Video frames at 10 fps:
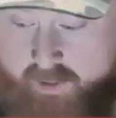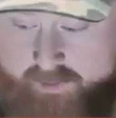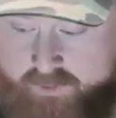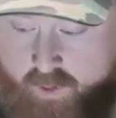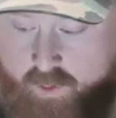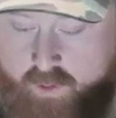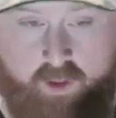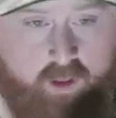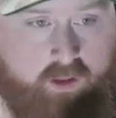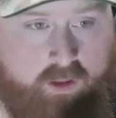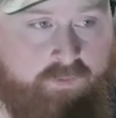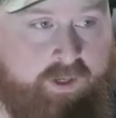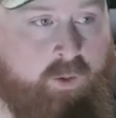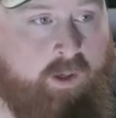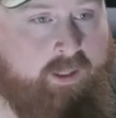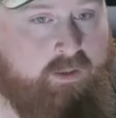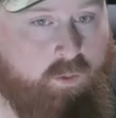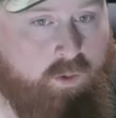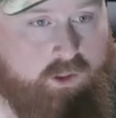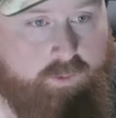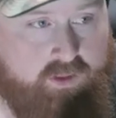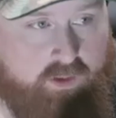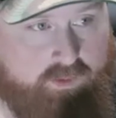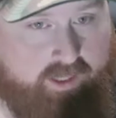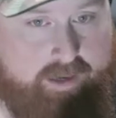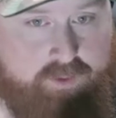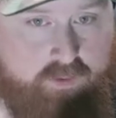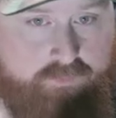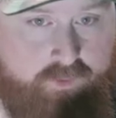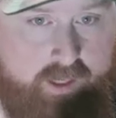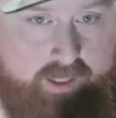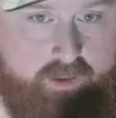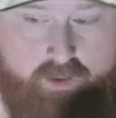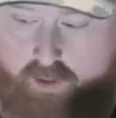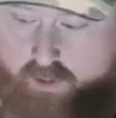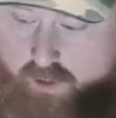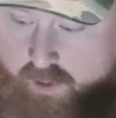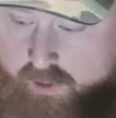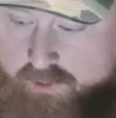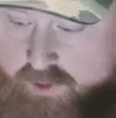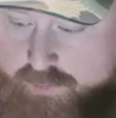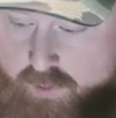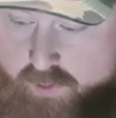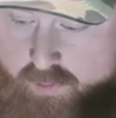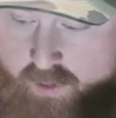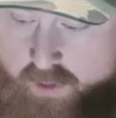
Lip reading: like so the video I got to watch recently was Capture the Flag, I think, that you guys just put out.